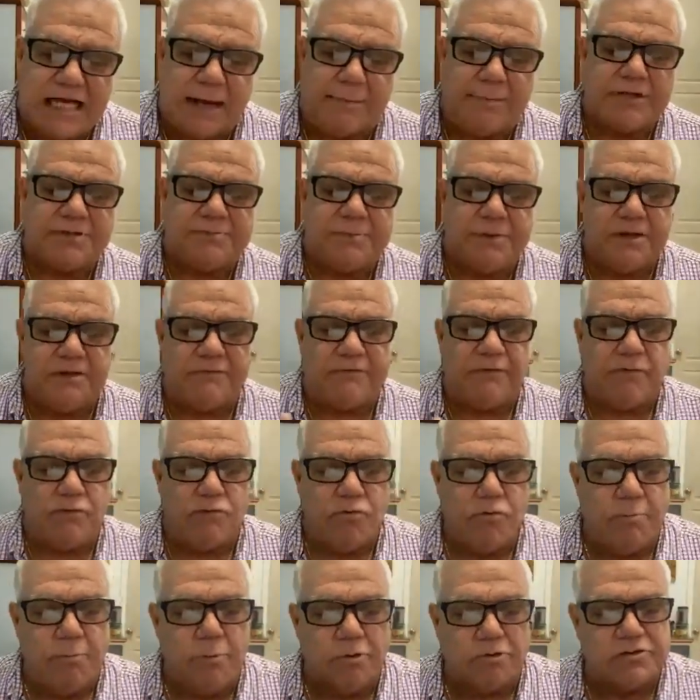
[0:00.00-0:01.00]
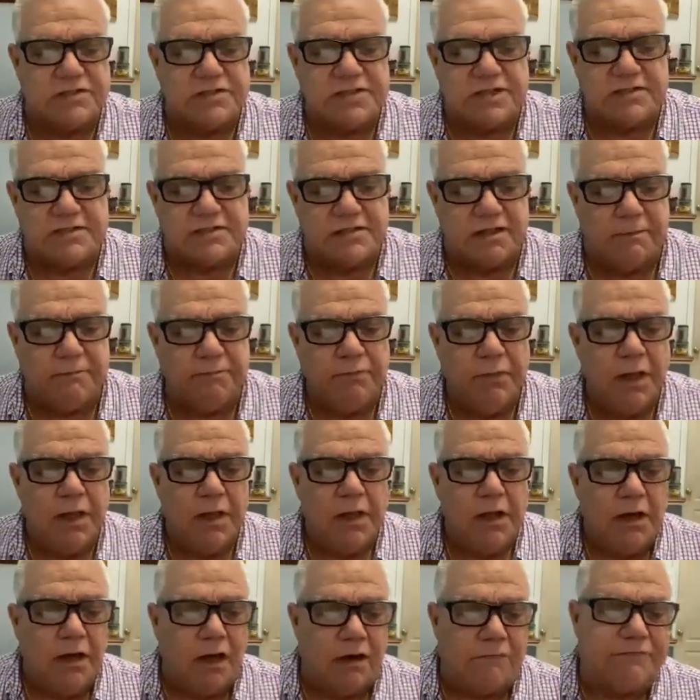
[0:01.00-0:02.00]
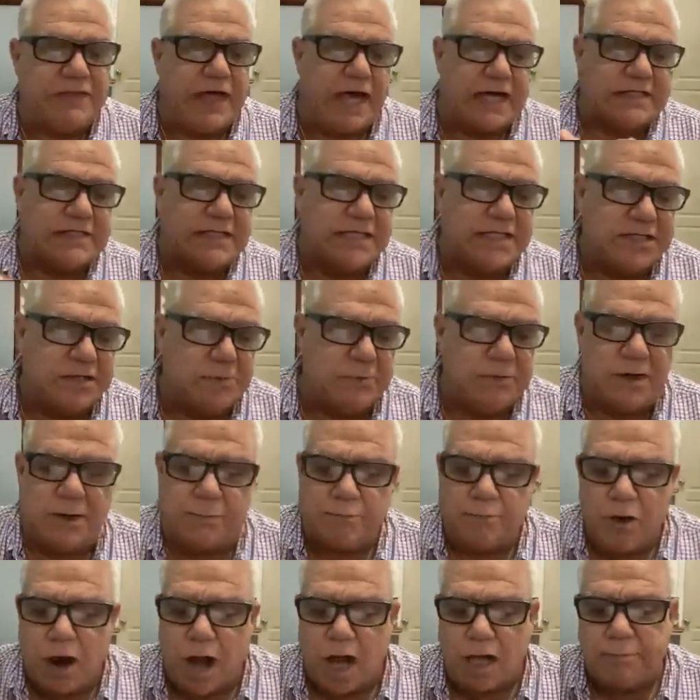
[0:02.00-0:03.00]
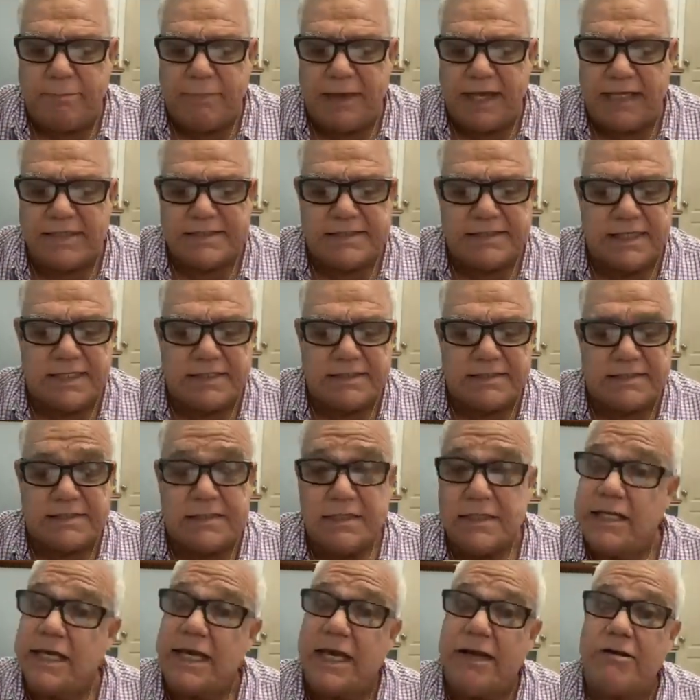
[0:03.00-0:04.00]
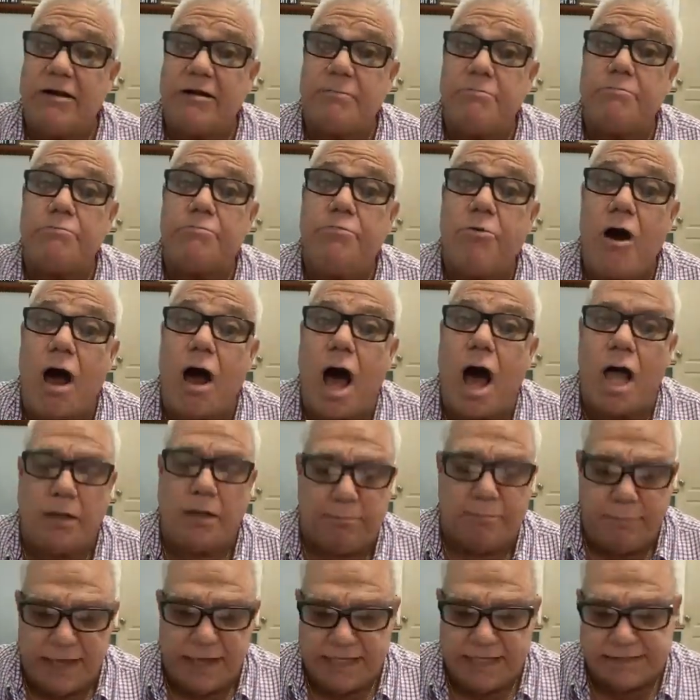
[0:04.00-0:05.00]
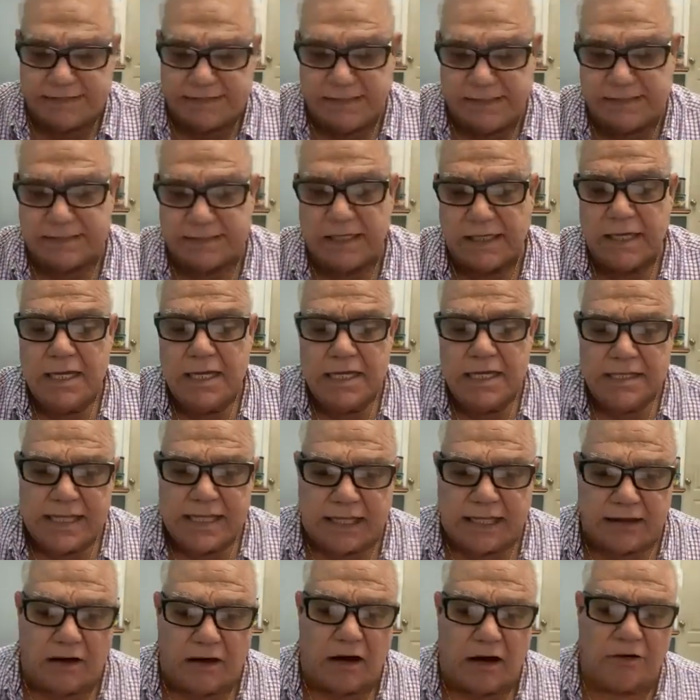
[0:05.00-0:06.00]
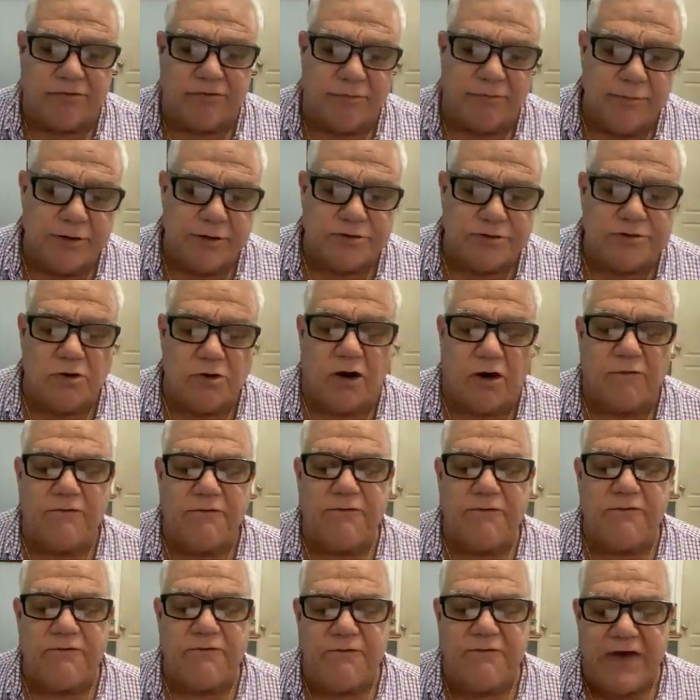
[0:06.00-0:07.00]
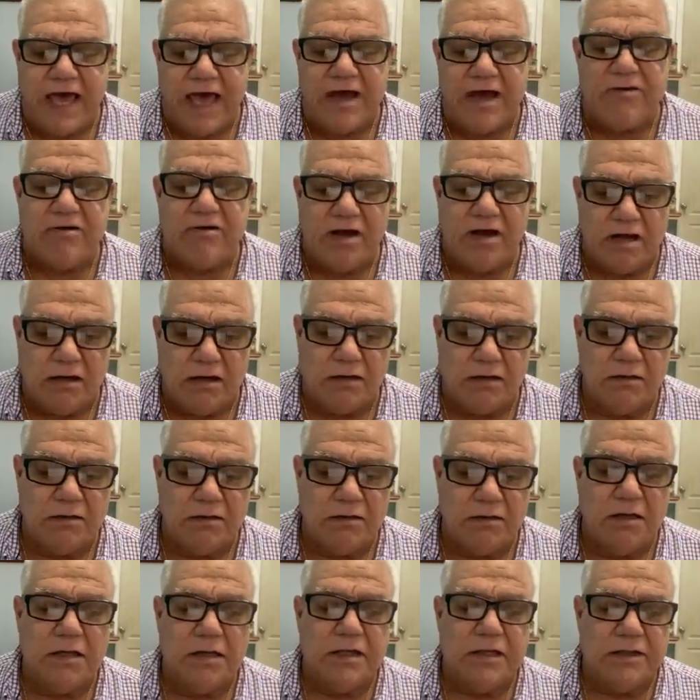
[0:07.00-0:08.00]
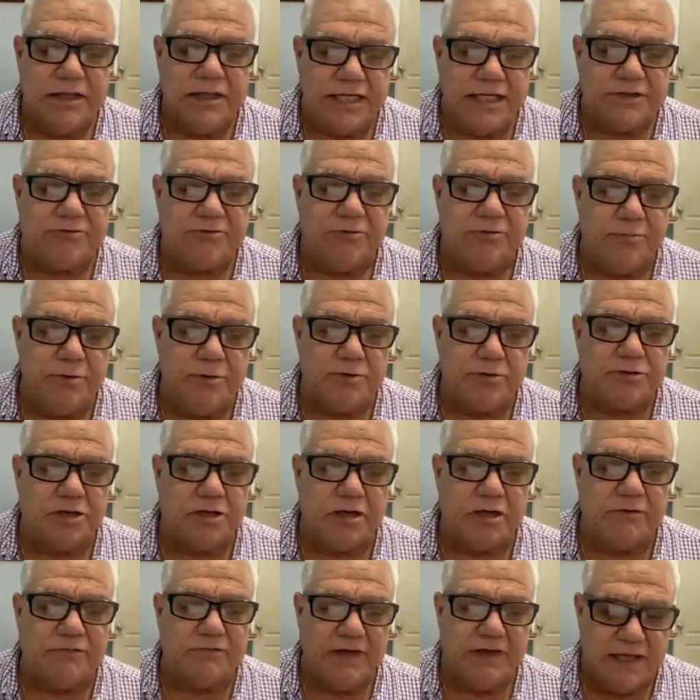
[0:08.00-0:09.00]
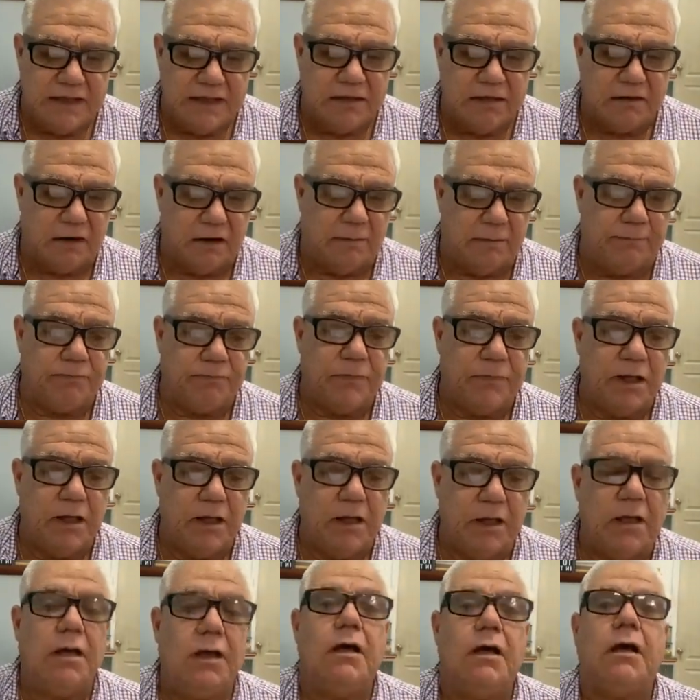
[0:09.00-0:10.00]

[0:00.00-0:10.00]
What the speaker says: reestablishment of a robust system of taxation with a broad basis, you hear it, broad basis, that contributes to a fairer distribution of income.